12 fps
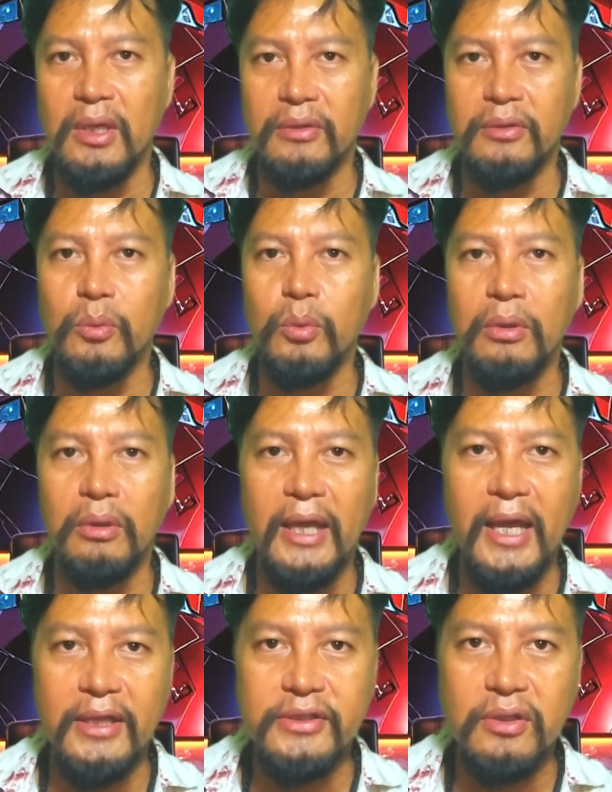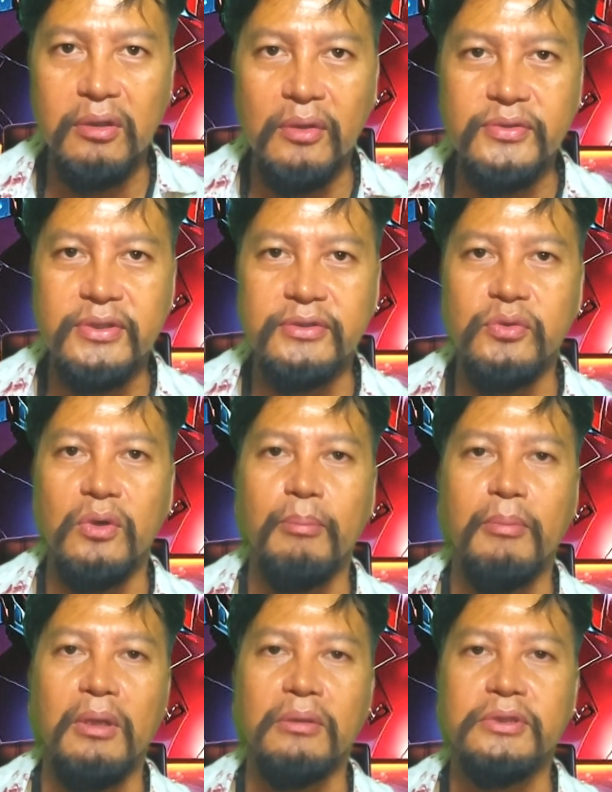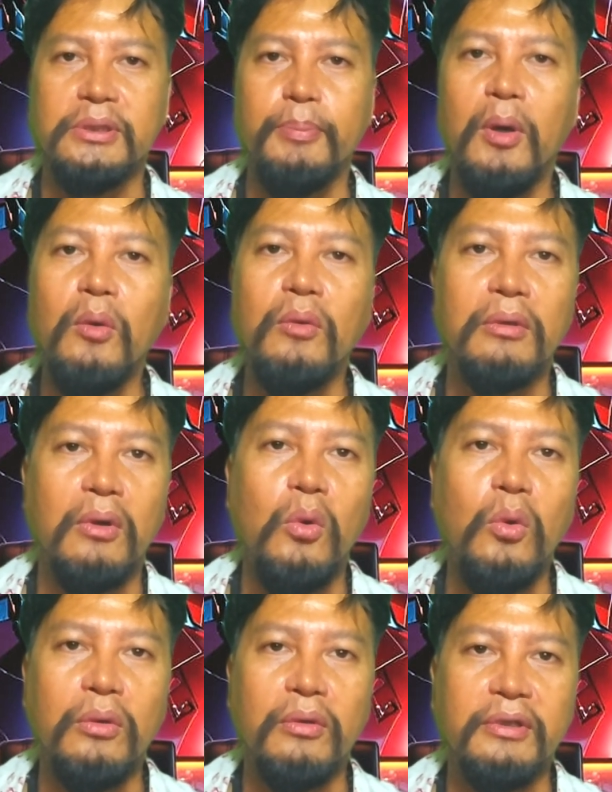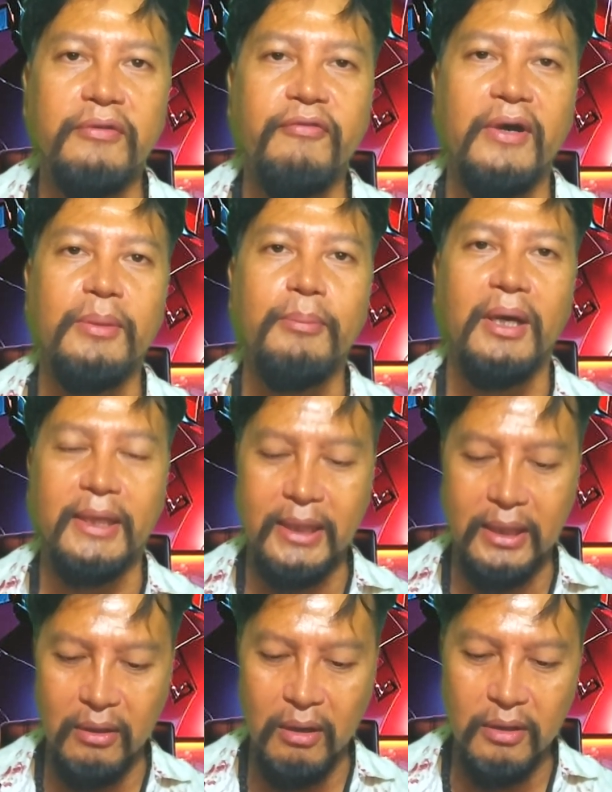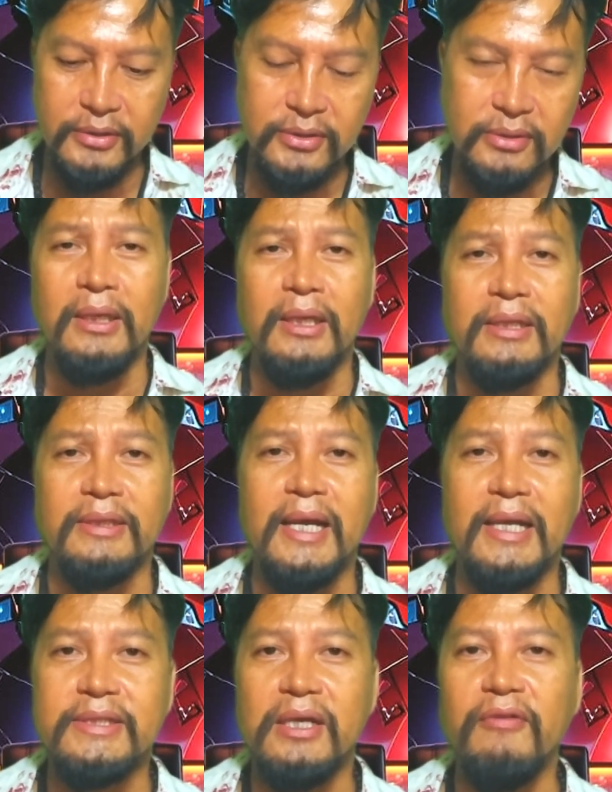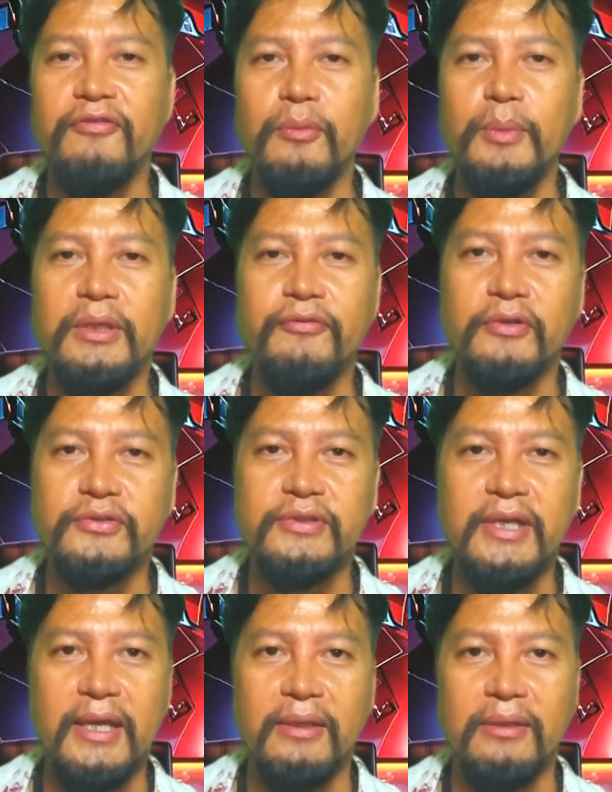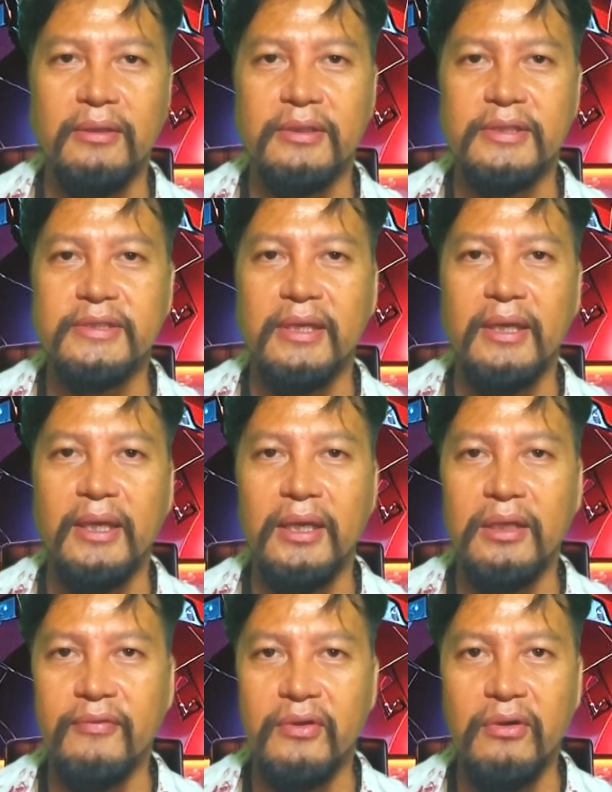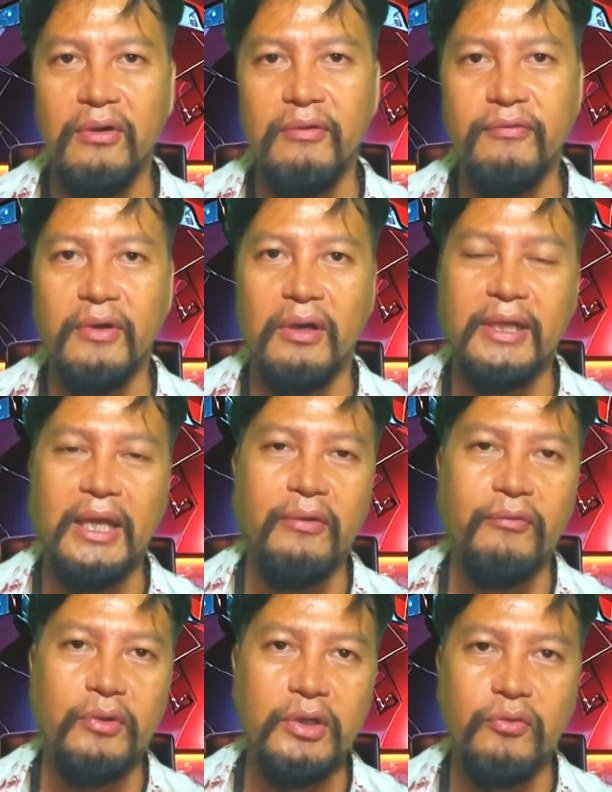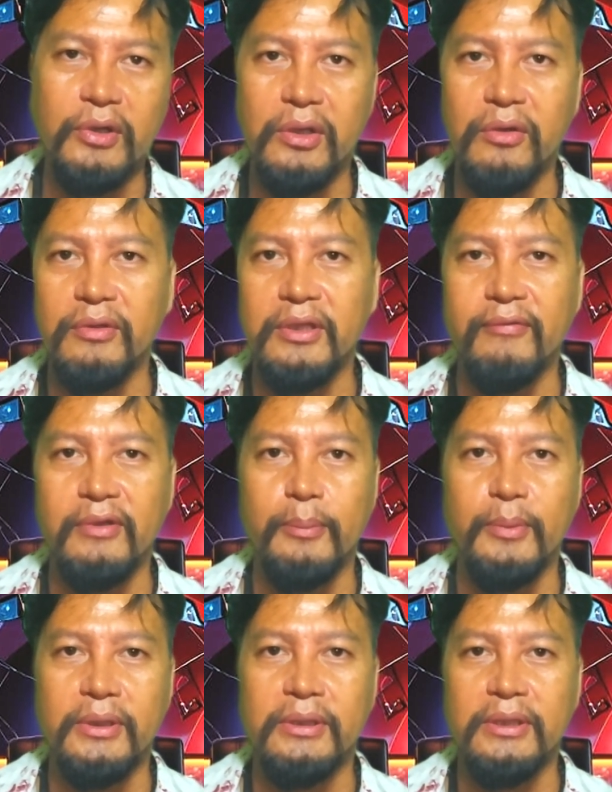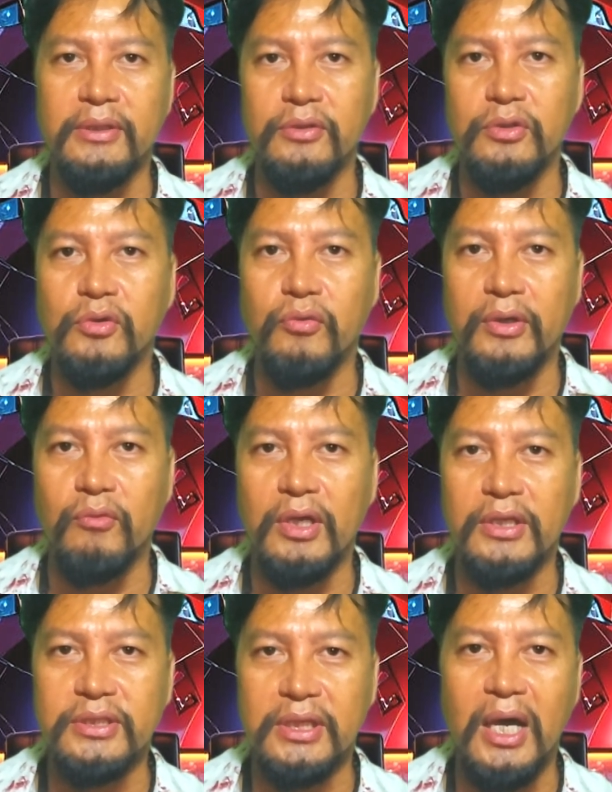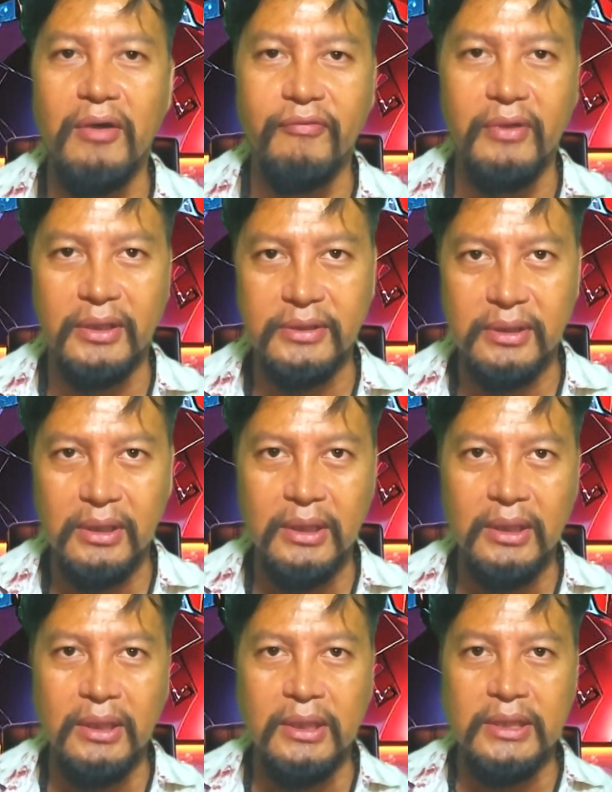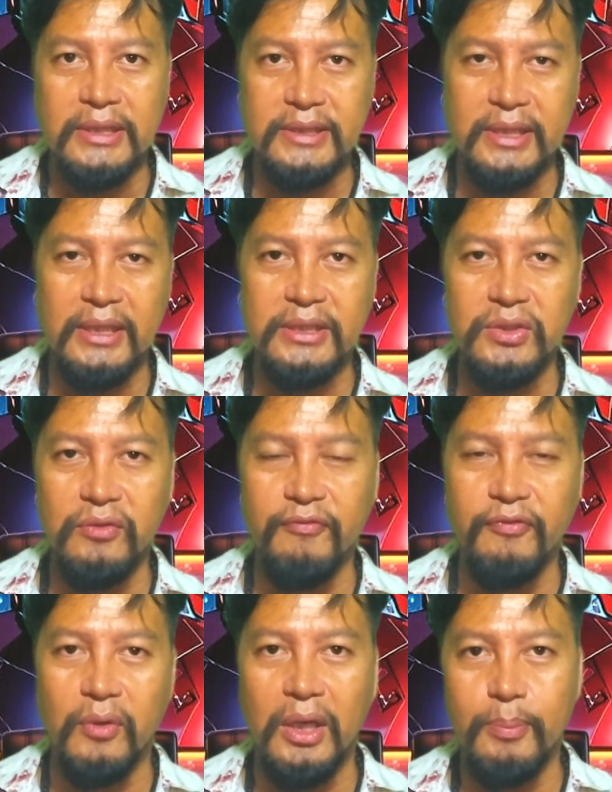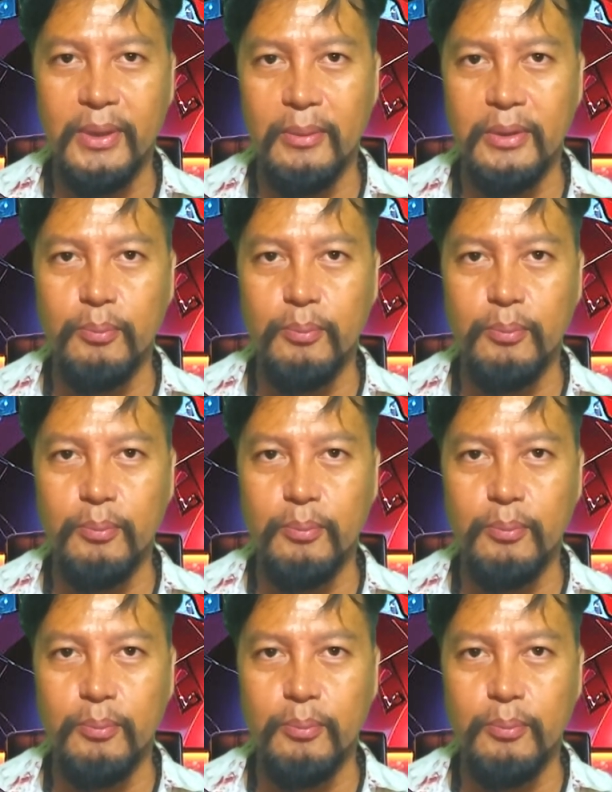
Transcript: the world edged closer to a multipolar order defined by chaos. That's all for me for today. Stay ahead of the curve on every critical development in the Ukraine-Russia conflict. Stay tuned for upcoming